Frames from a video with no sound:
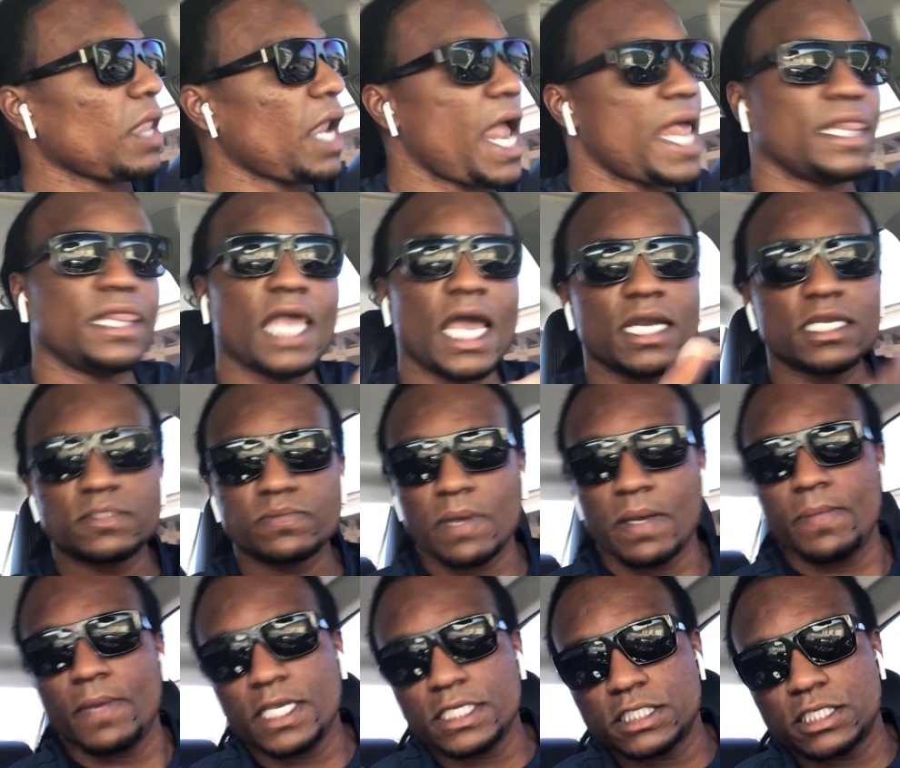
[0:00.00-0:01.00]
And that is
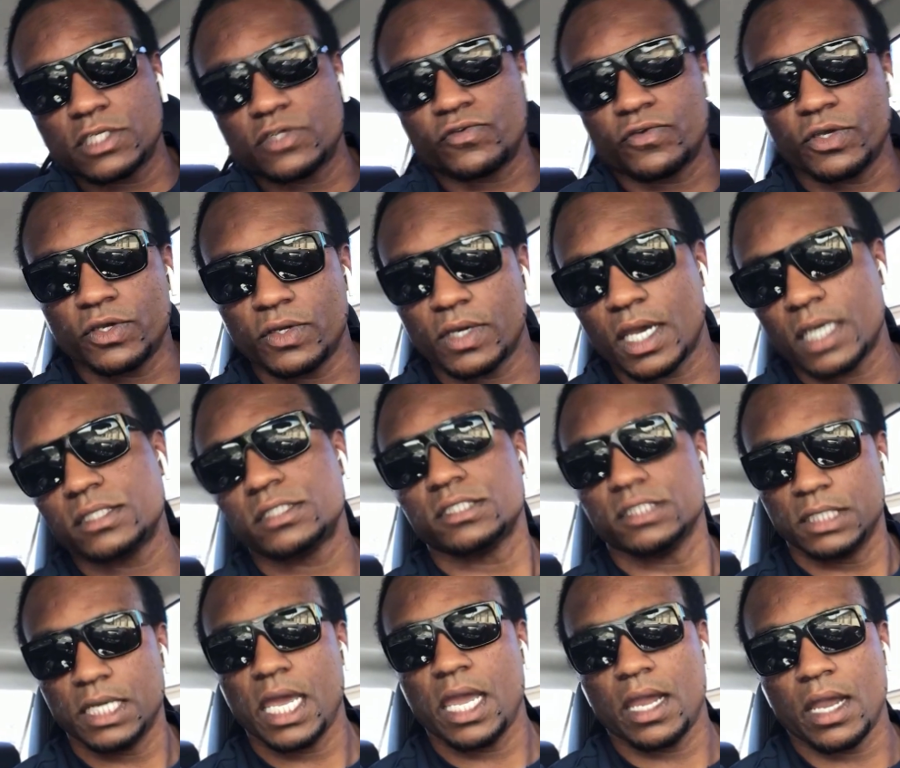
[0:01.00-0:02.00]
my message for you guys
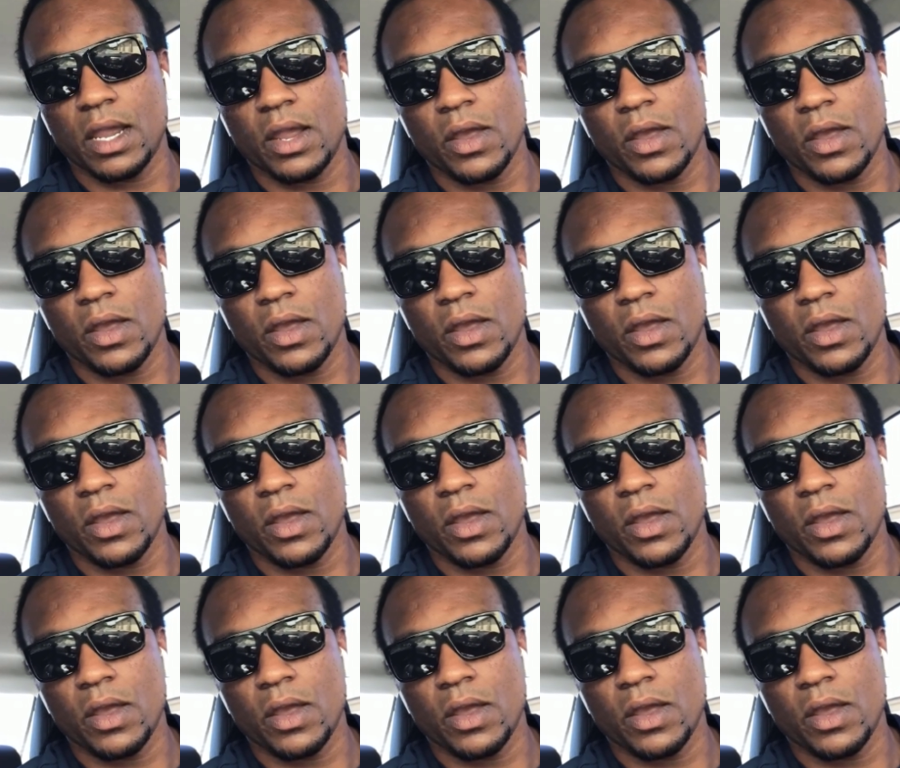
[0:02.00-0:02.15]
today,